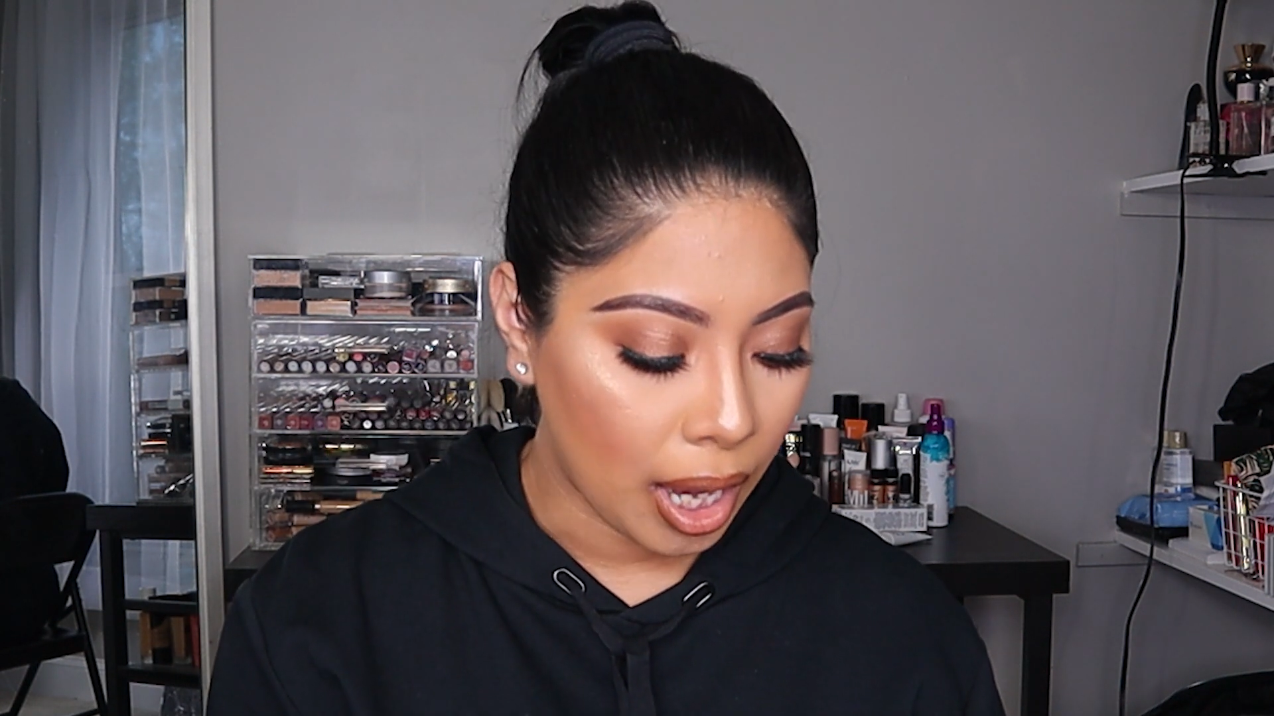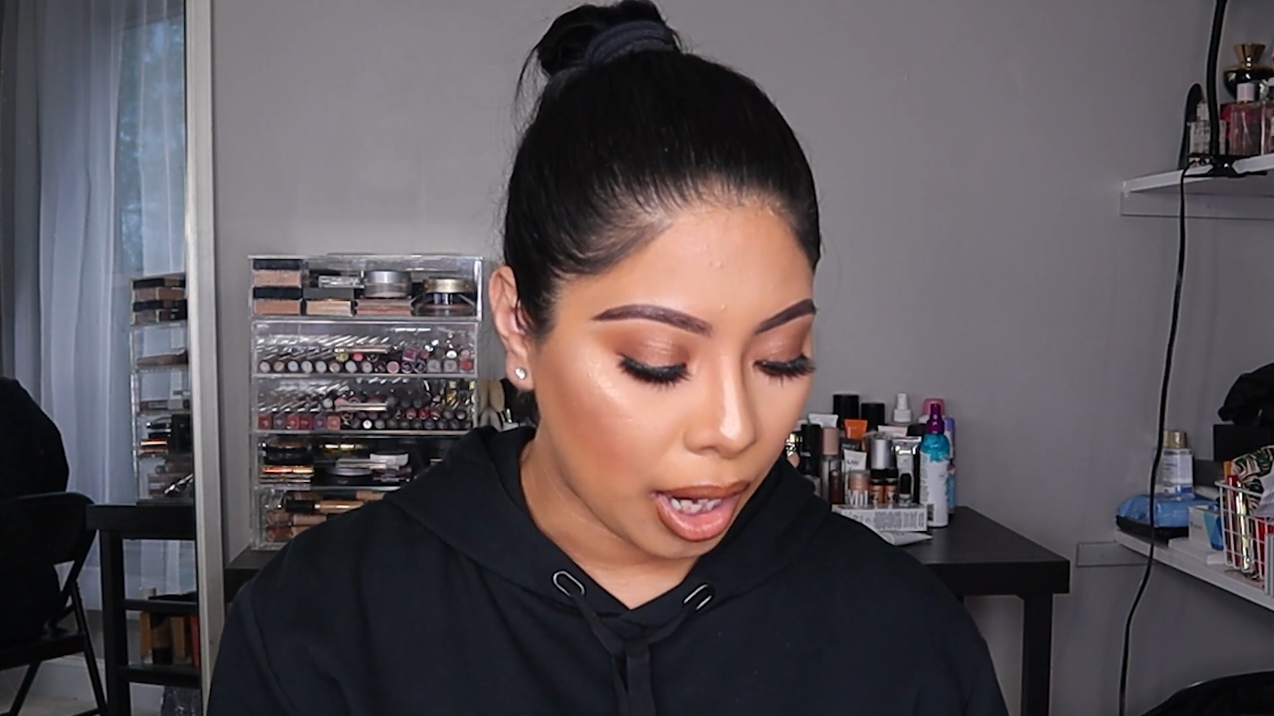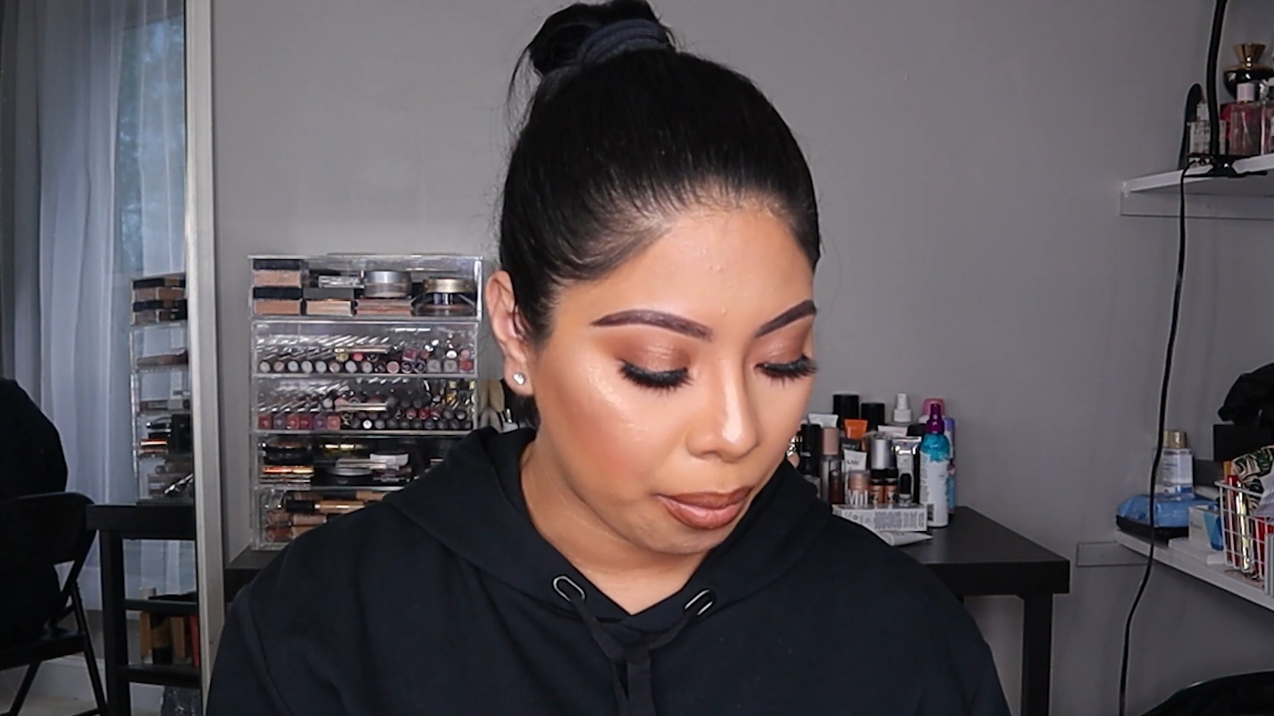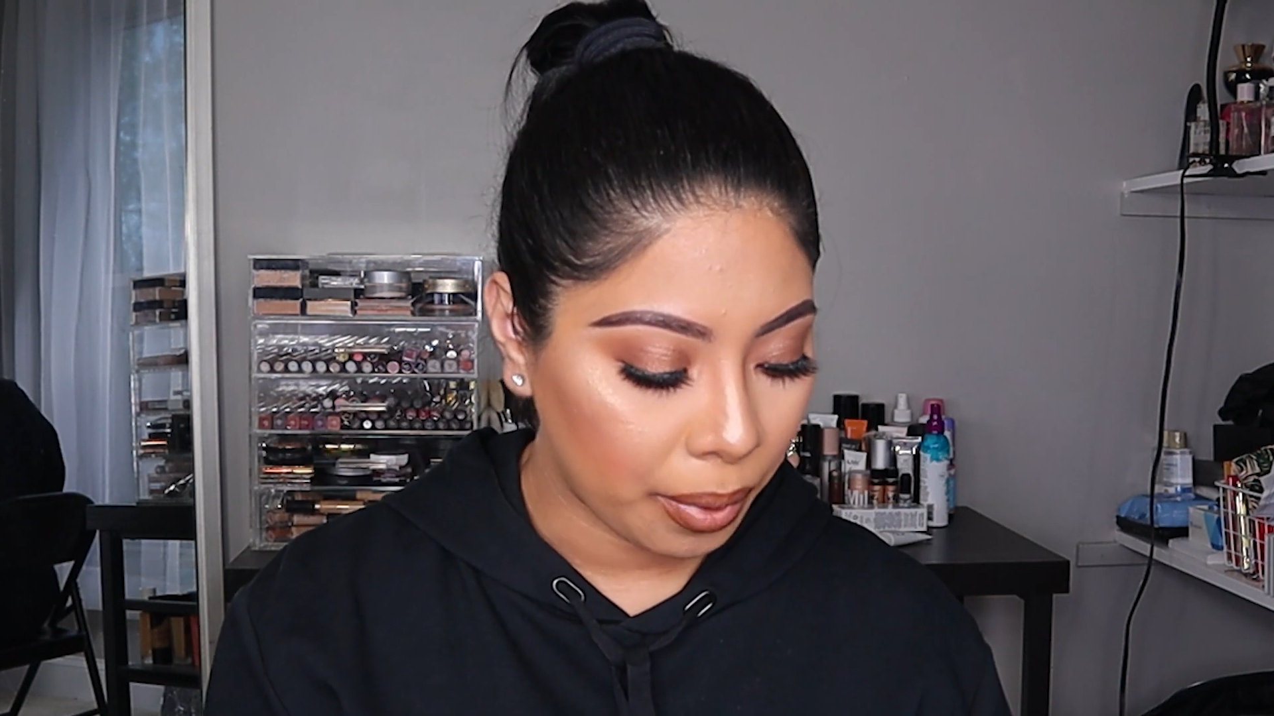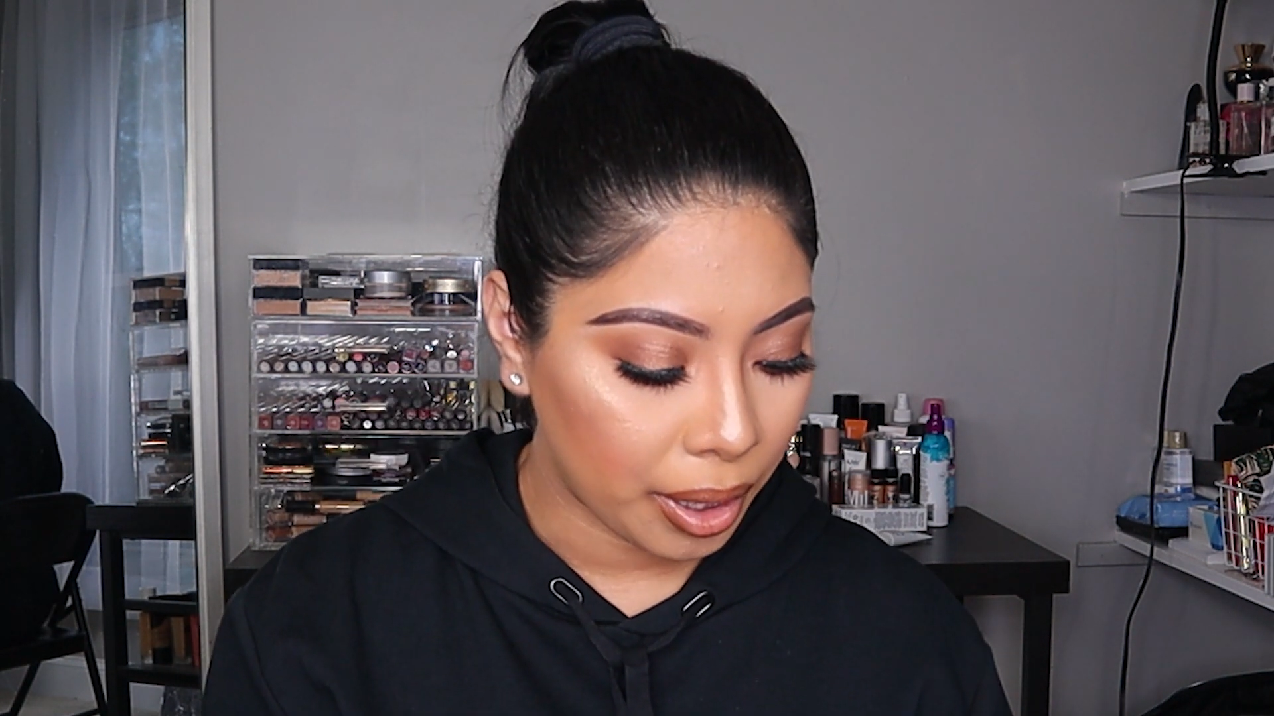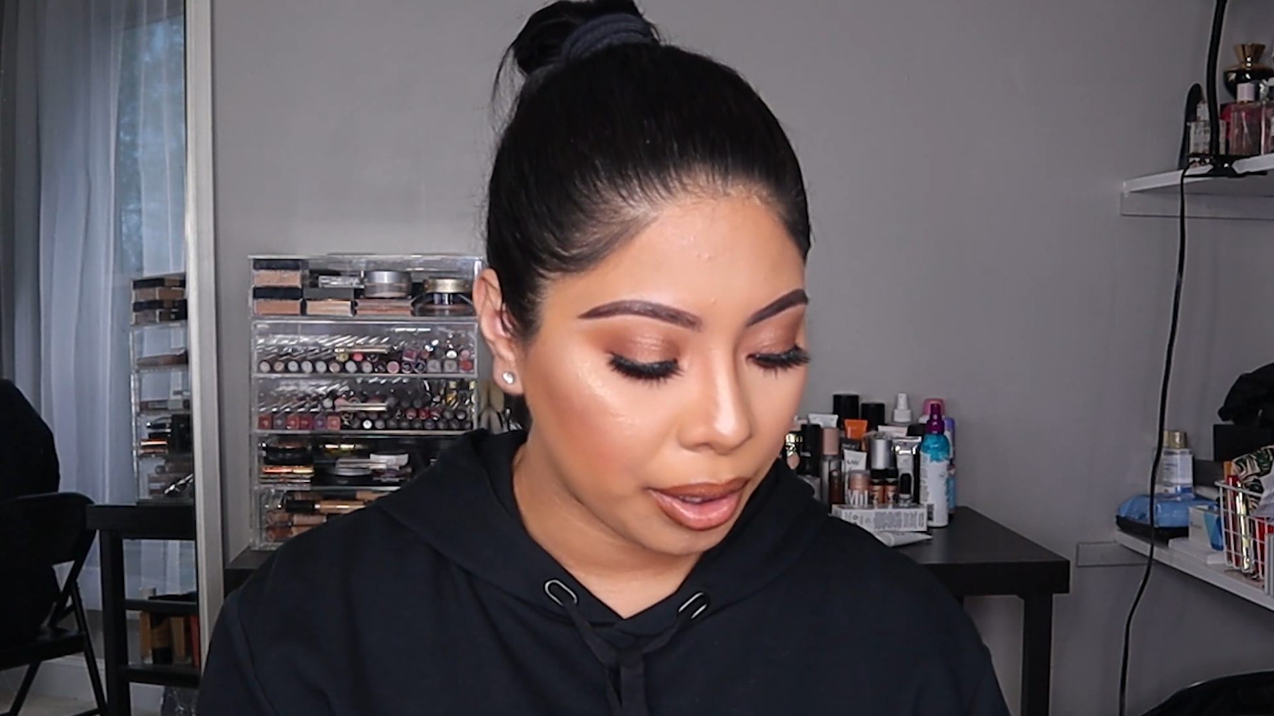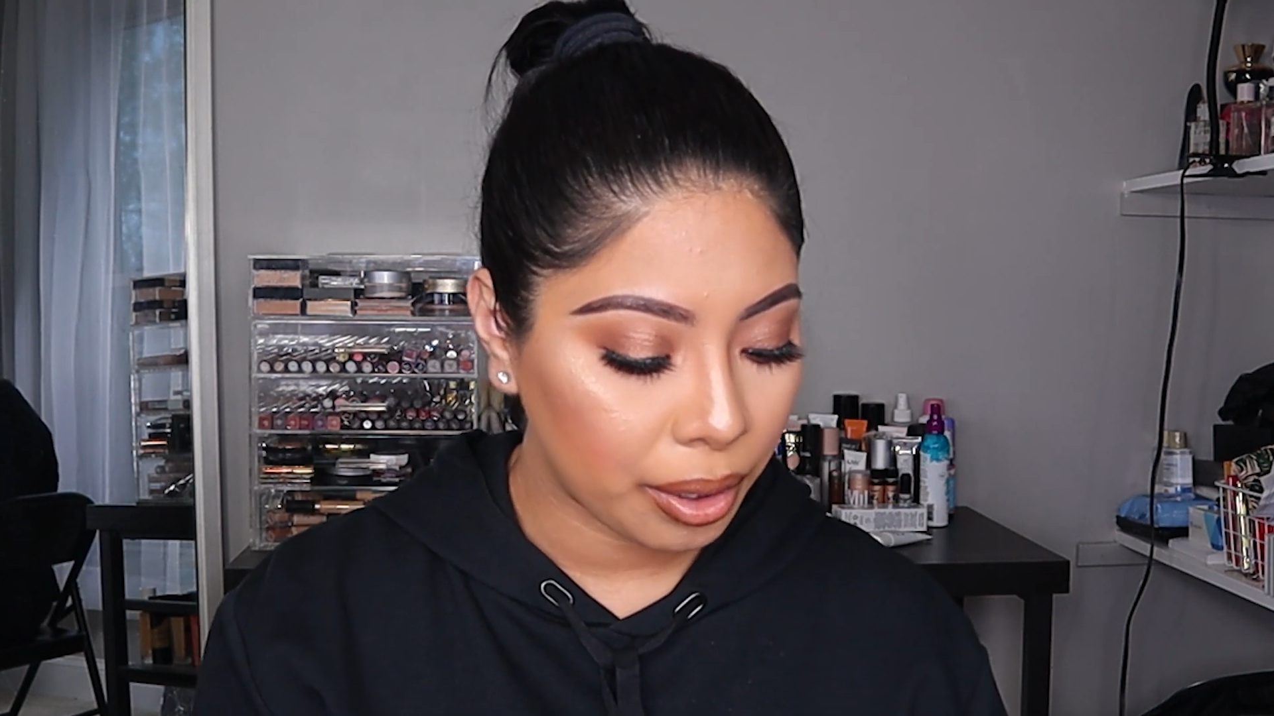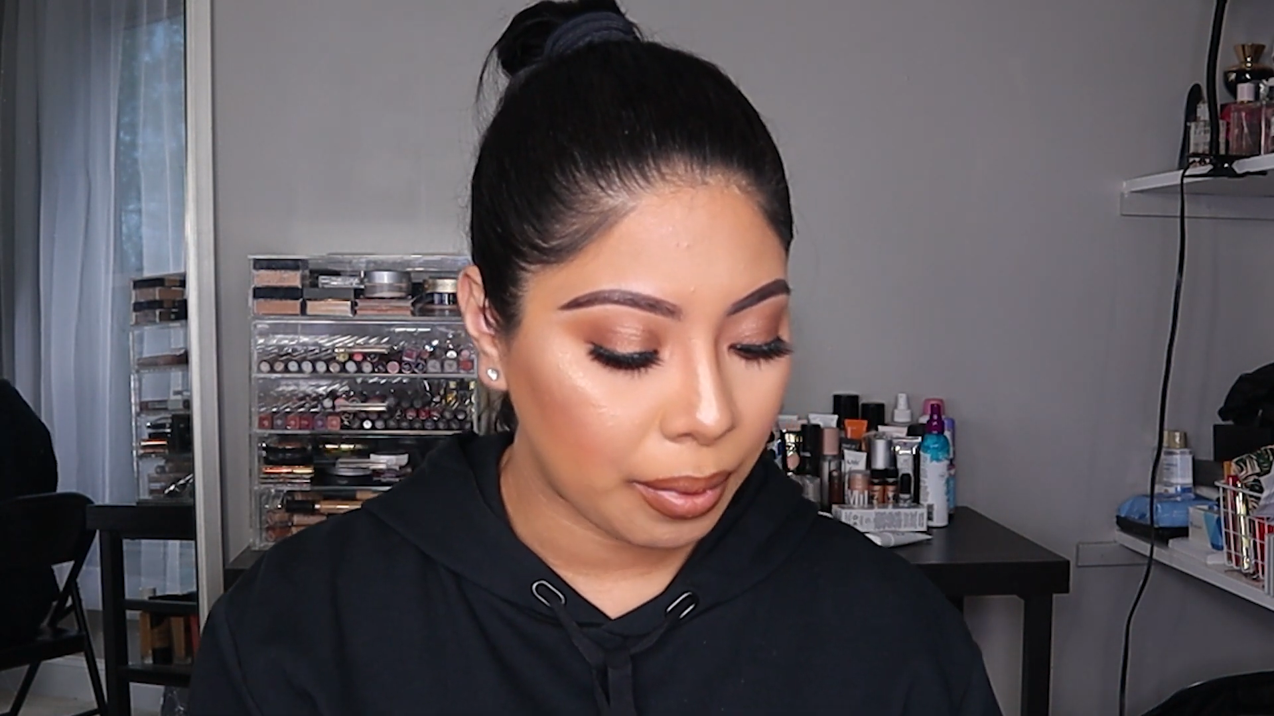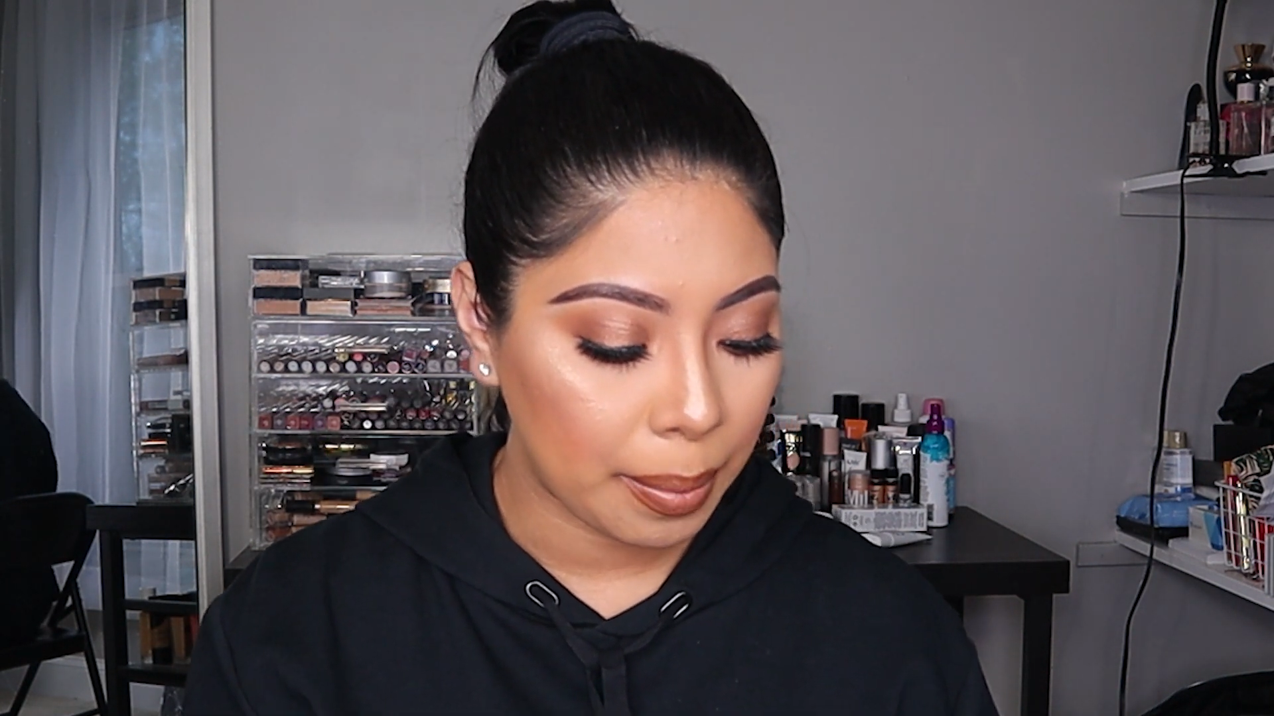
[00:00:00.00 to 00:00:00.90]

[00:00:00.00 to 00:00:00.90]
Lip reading: I went on their